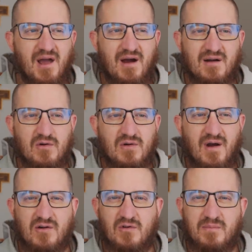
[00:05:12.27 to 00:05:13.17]
our own
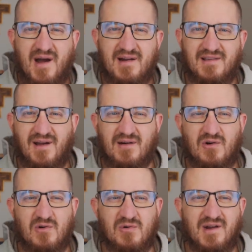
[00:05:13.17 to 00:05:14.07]
our own bodies, our
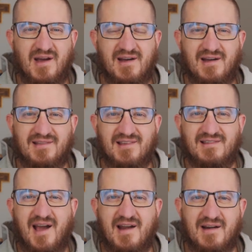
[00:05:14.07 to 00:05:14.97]
own uh,
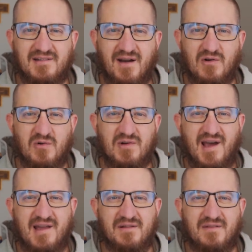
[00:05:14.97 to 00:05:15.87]
desires, our own
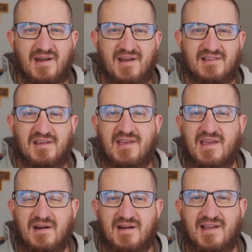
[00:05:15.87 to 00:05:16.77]
kind of
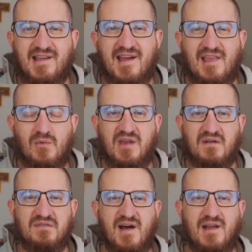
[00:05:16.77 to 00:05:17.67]
security again that we
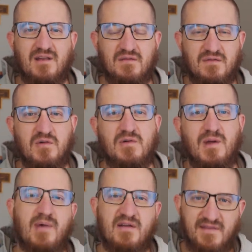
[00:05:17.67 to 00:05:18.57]
can find in food
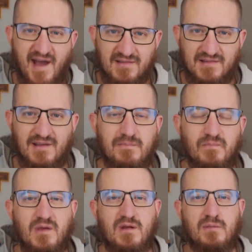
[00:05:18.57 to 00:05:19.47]
by fasting
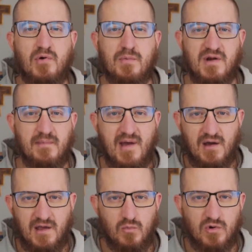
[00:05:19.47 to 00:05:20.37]
an appropriate
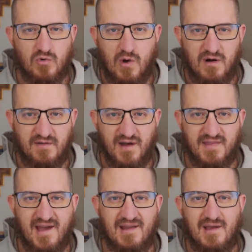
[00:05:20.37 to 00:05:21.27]
amount, and we'll qualify
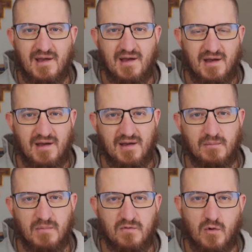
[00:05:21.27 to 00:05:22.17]
that uh,
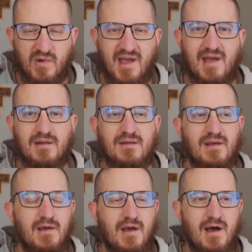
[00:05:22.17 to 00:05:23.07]
before we end.
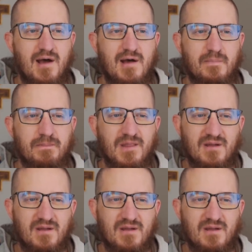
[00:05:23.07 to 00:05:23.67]
Um,